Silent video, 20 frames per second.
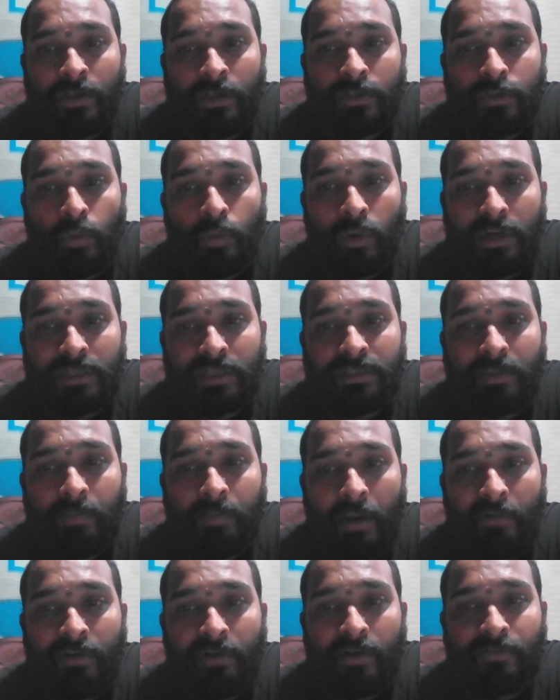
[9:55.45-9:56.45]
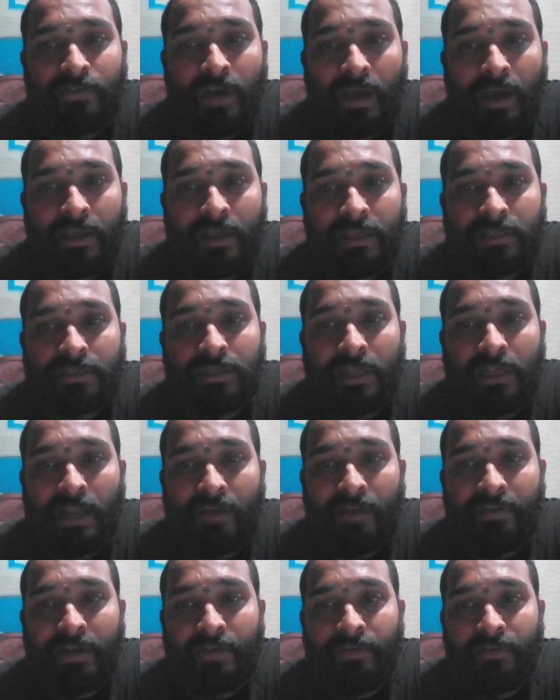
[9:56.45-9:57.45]
So what is the power of the highest
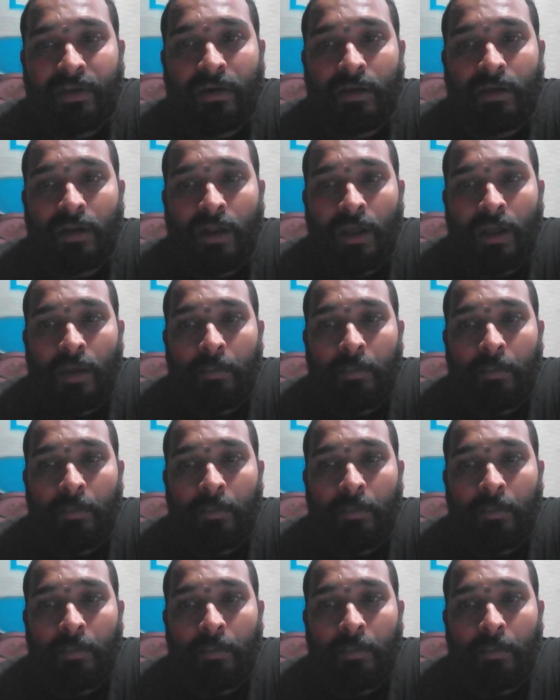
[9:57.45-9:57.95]
derivative here?